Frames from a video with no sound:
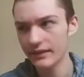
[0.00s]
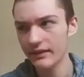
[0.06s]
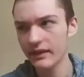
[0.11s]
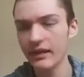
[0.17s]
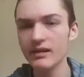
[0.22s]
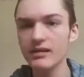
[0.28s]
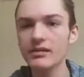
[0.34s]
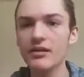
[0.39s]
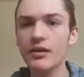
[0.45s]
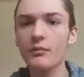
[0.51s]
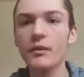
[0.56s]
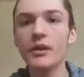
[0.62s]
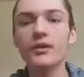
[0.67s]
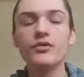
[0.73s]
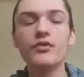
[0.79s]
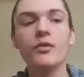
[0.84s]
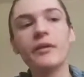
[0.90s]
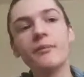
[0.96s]
that is all my
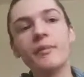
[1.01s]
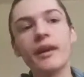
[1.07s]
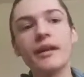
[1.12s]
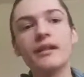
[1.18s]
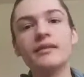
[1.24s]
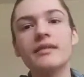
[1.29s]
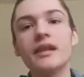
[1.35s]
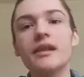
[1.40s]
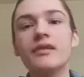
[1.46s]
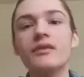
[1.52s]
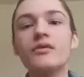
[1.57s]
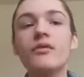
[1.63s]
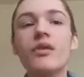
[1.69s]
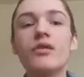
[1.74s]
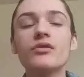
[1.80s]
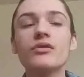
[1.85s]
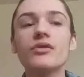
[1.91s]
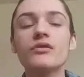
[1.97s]
joint pains. I do
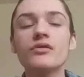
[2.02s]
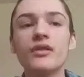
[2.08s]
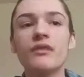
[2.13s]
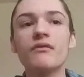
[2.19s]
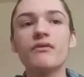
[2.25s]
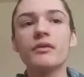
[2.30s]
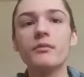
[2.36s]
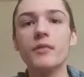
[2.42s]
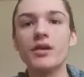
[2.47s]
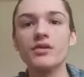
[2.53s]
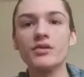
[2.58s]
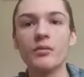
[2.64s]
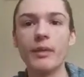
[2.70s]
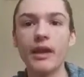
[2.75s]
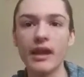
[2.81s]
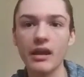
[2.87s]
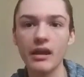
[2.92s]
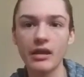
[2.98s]
also suffer muscle
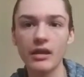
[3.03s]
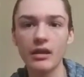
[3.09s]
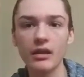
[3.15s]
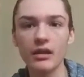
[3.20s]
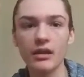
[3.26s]
pain.